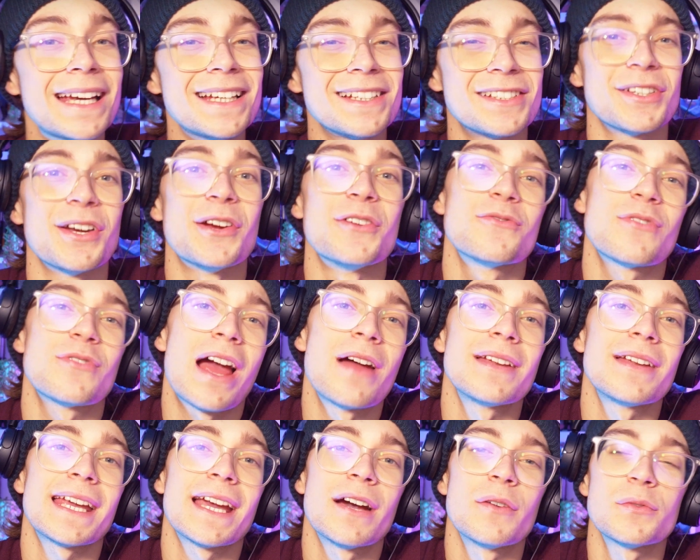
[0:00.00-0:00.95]
Okay, so
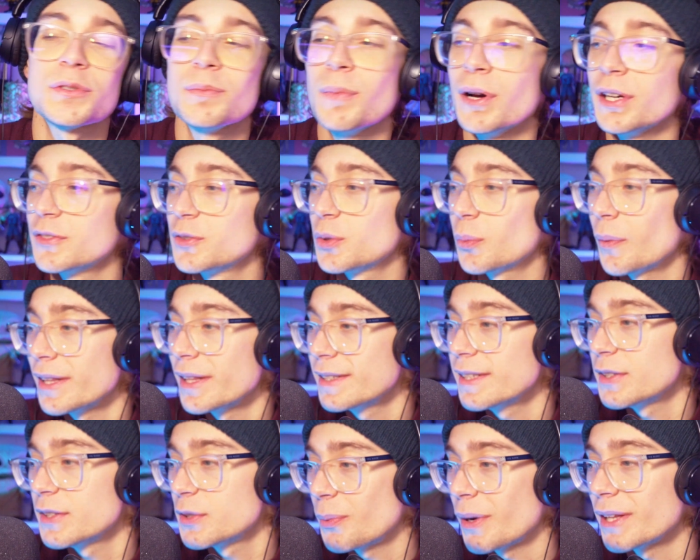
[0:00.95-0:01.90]
rounding out my
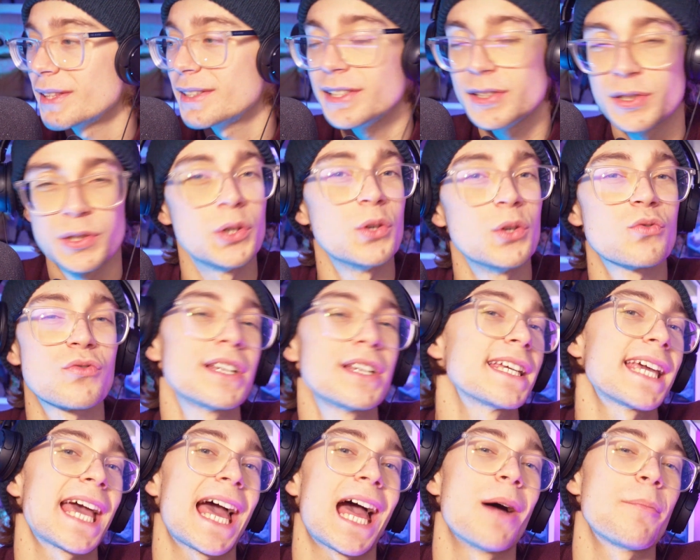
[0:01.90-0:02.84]
2022
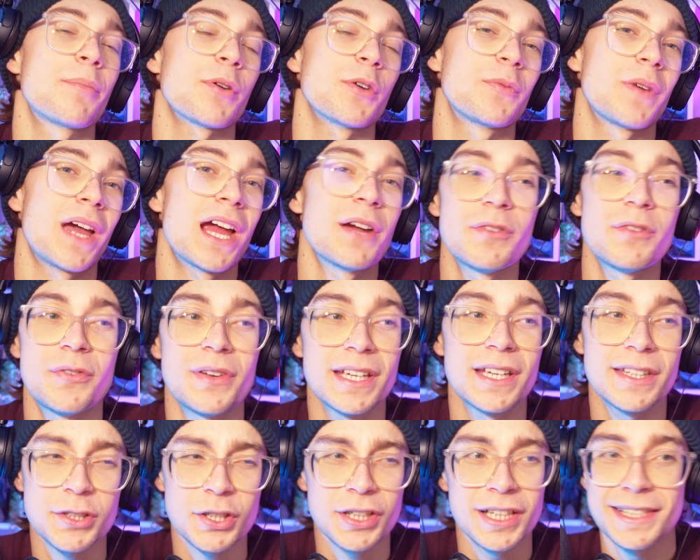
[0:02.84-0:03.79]
recap of
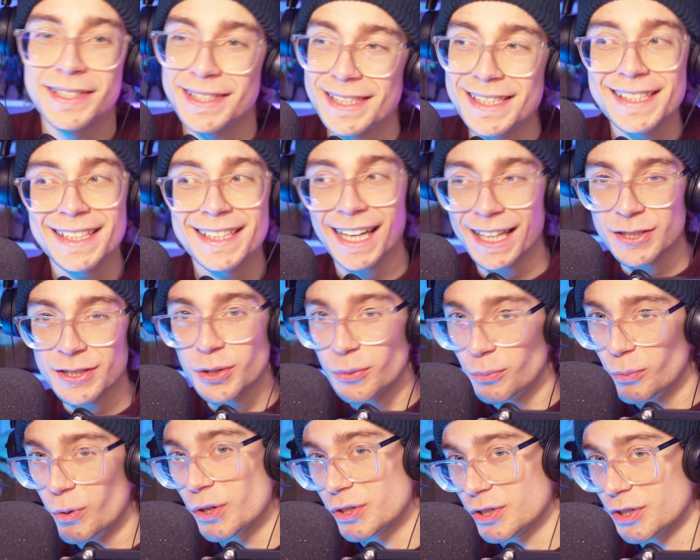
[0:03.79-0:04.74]
everything that I didn't get
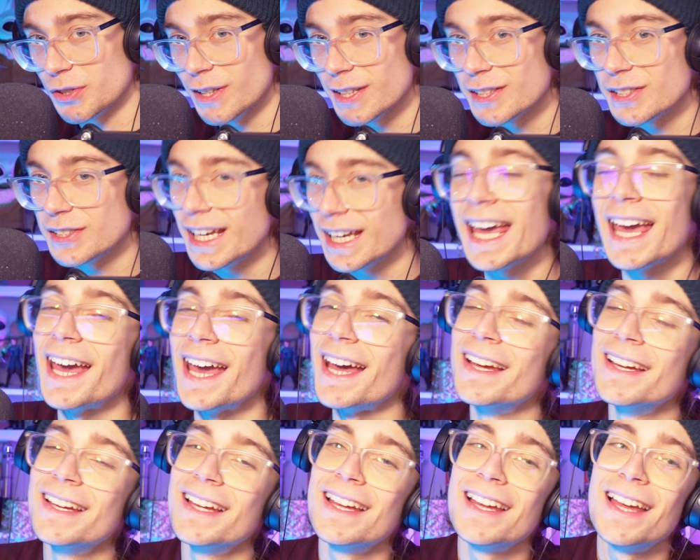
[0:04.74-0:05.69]
to watch this
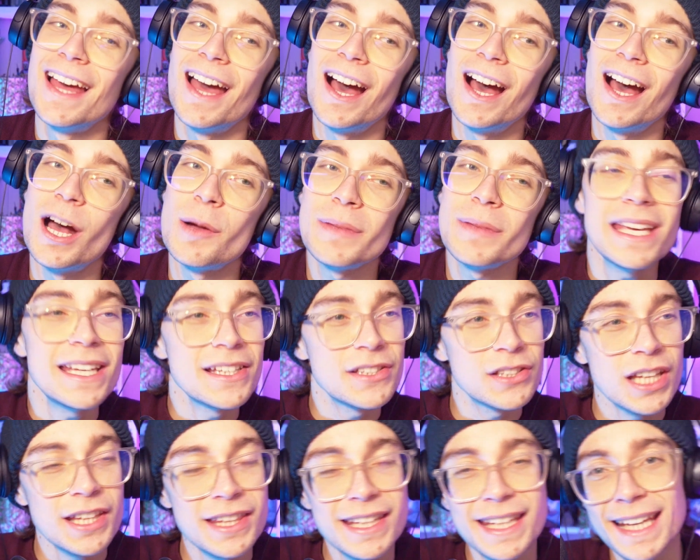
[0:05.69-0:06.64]
year
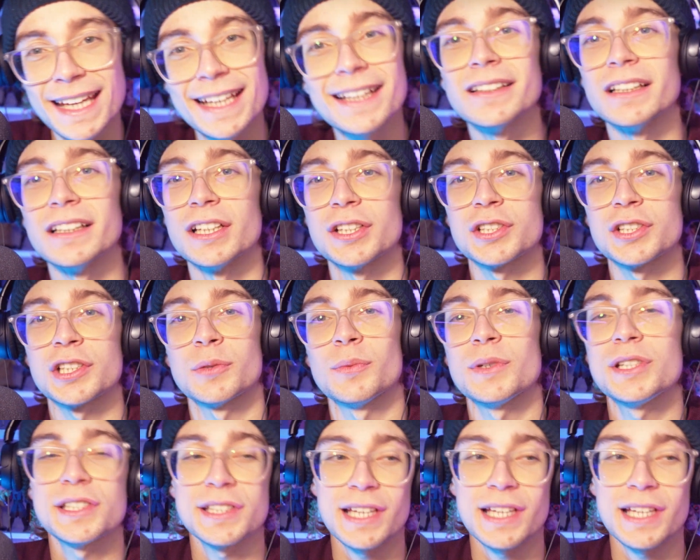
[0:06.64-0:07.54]
is The English,